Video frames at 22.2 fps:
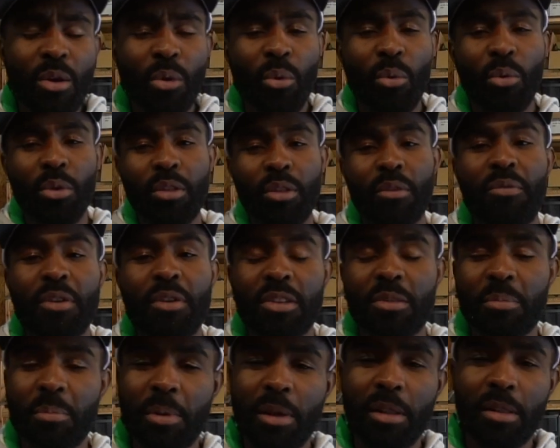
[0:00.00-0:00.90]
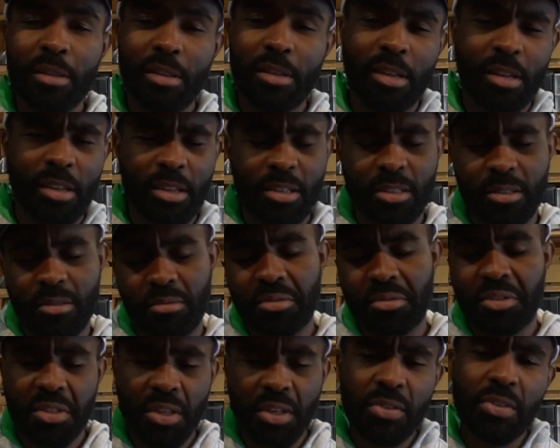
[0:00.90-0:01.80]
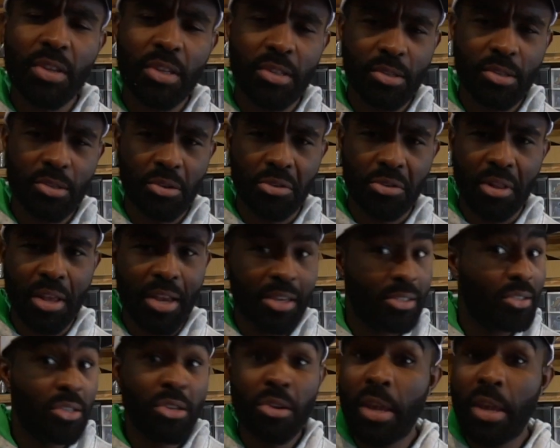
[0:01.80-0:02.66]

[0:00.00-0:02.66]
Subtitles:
when the visibility is 6 inches or less.